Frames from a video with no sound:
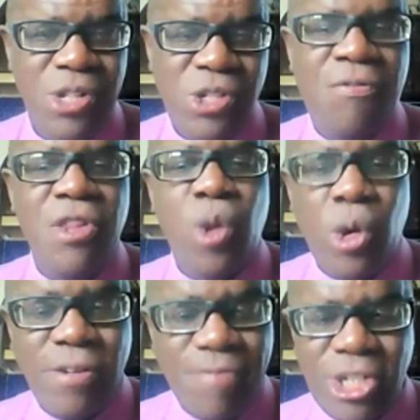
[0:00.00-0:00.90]
So for
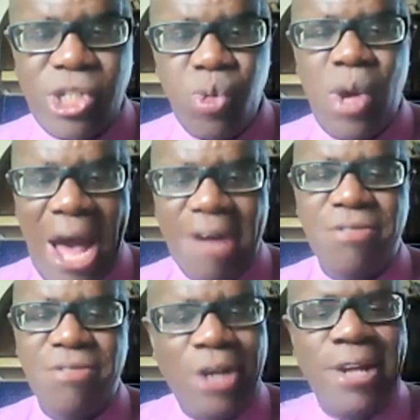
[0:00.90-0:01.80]
those of us who
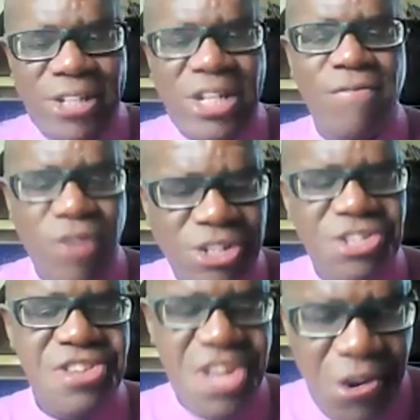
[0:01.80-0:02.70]
have, God has given
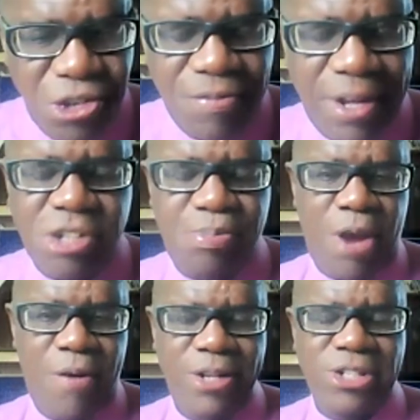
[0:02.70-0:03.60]
us years of
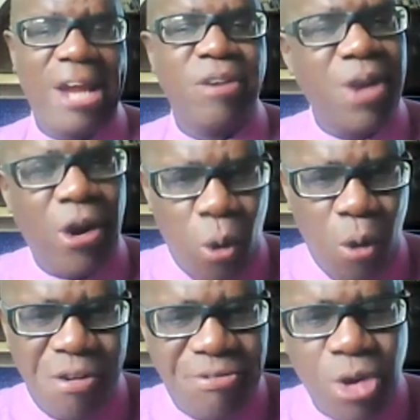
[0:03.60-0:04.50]
experience, and we are
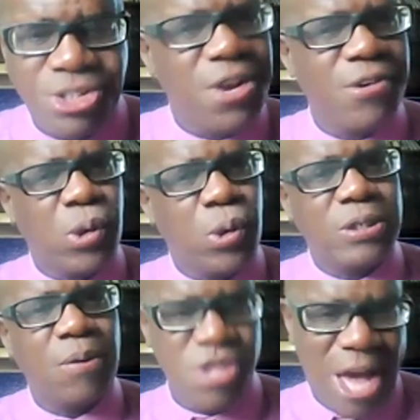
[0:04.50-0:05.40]
over 40 years
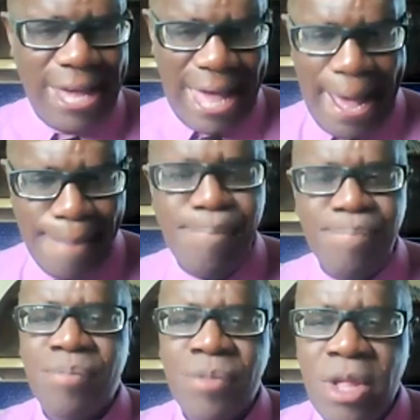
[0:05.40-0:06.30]
old, which I am,